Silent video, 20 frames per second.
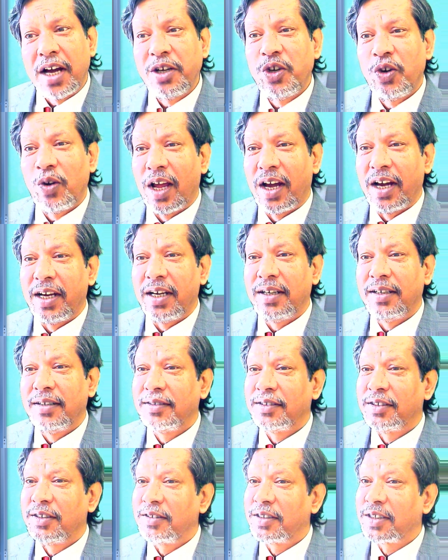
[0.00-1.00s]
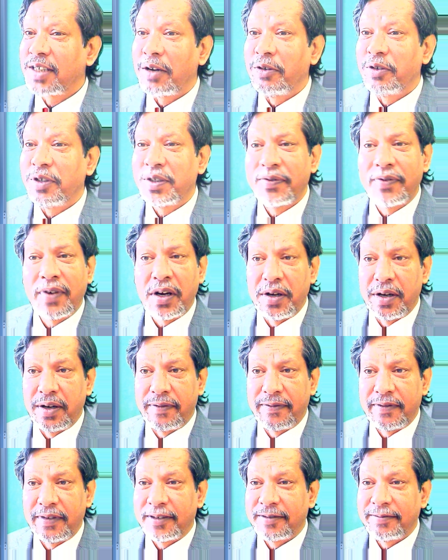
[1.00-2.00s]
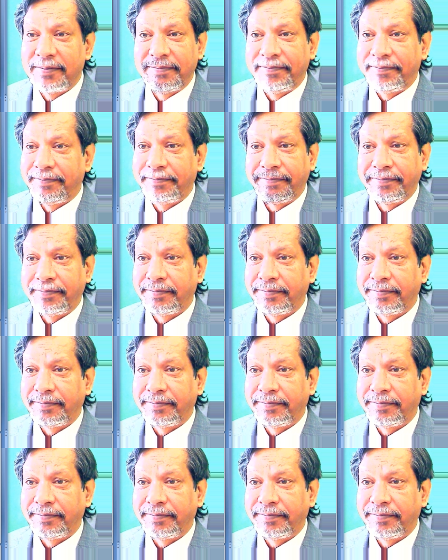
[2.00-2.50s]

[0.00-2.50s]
is underlined, so the sound is very different.